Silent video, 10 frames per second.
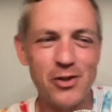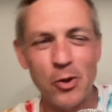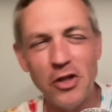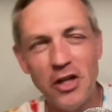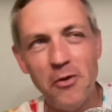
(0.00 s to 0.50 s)

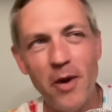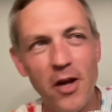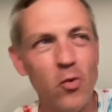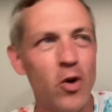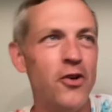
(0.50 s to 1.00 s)
sort of let your
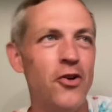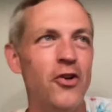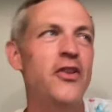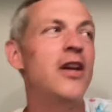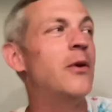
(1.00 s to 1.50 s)
mind wander
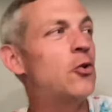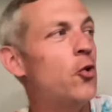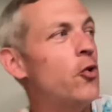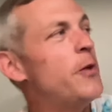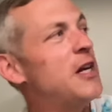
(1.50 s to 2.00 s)
and think about
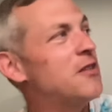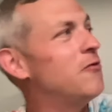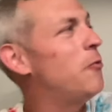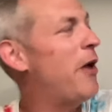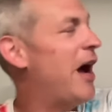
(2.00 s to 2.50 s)
quarterbacks
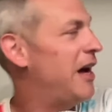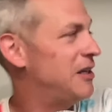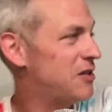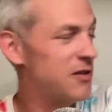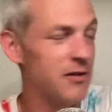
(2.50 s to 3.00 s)
of the
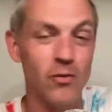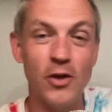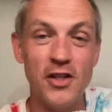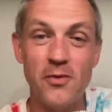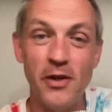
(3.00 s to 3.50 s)
past and
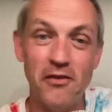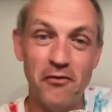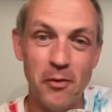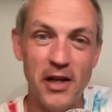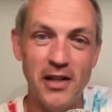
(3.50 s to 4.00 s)
what it's been
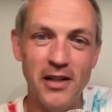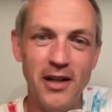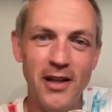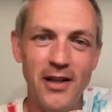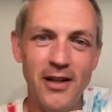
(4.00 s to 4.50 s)
for Pitt.
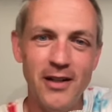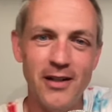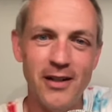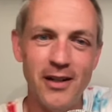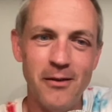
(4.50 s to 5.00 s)

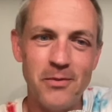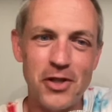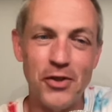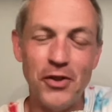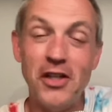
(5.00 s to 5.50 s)
Um,
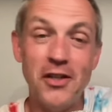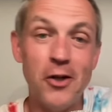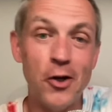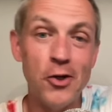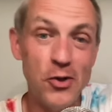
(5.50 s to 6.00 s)
certainly in the
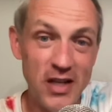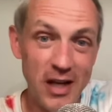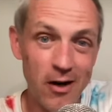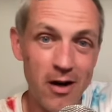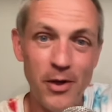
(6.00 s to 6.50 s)
Narduzzi
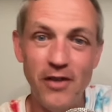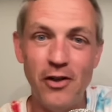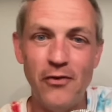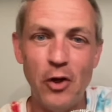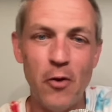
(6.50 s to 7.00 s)
era, but
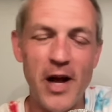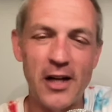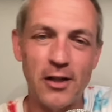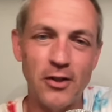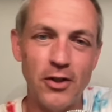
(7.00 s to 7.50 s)
even if you go
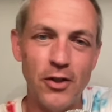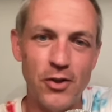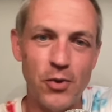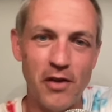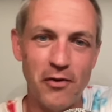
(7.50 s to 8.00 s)
back earlier in the
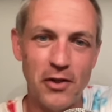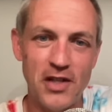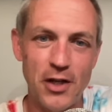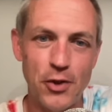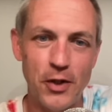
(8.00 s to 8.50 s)
21st
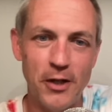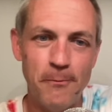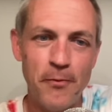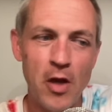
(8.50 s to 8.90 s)
century,